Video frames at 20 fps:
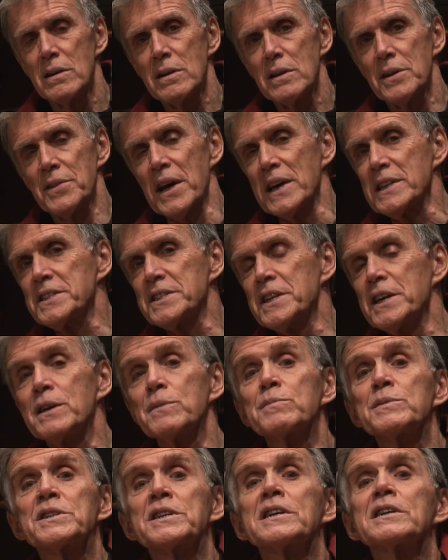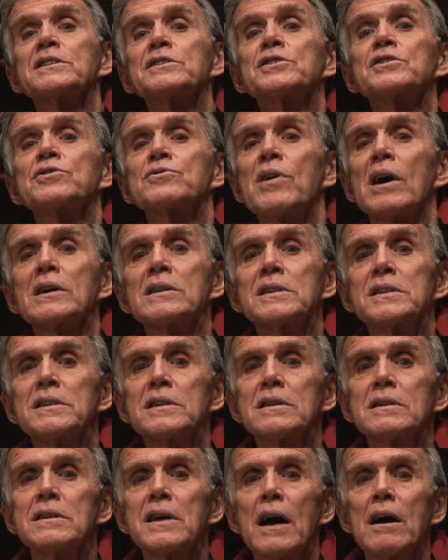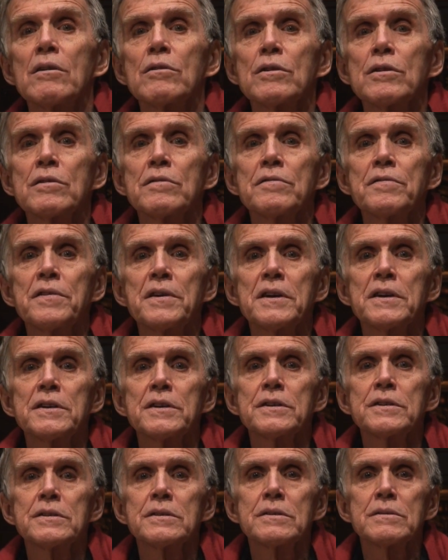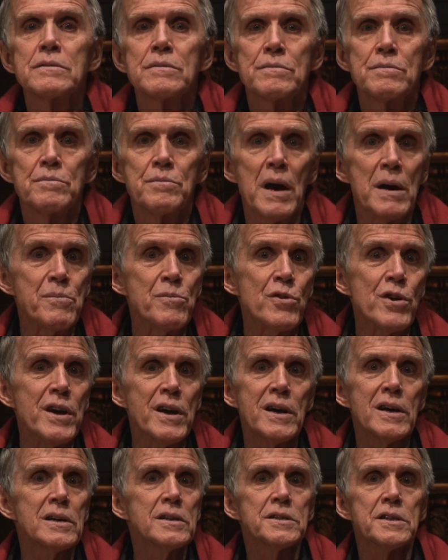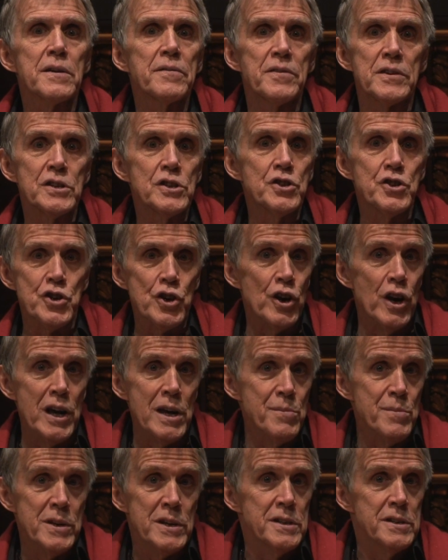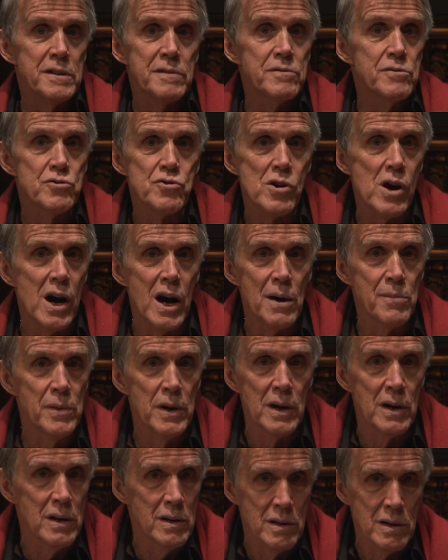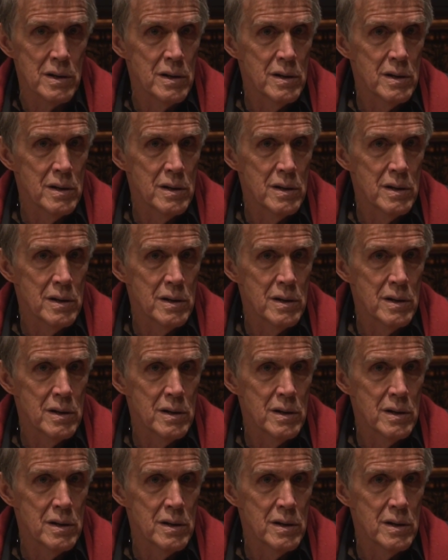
And that seems constructed out of his memories of enjoyment of drama.